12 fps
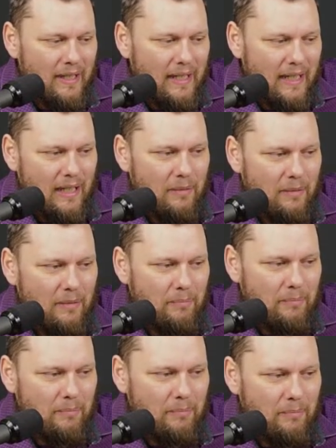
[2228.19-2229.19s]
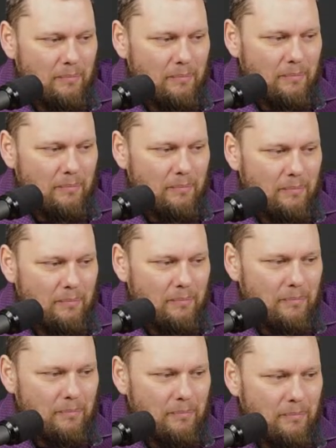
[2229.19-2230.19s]
But there was a guy on the committee
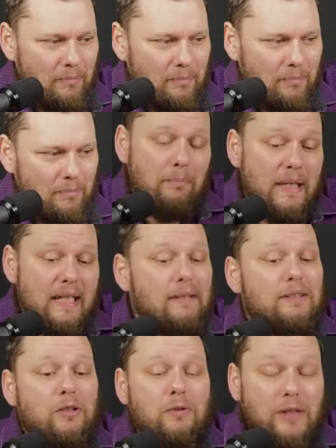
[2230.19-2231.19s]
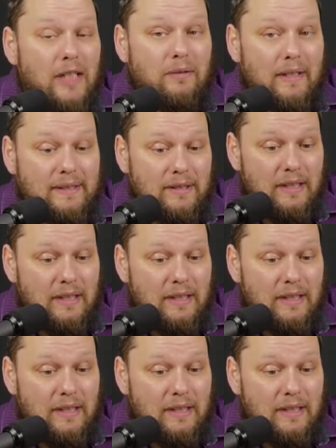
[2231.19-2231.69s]
who said, like, a B is too generous.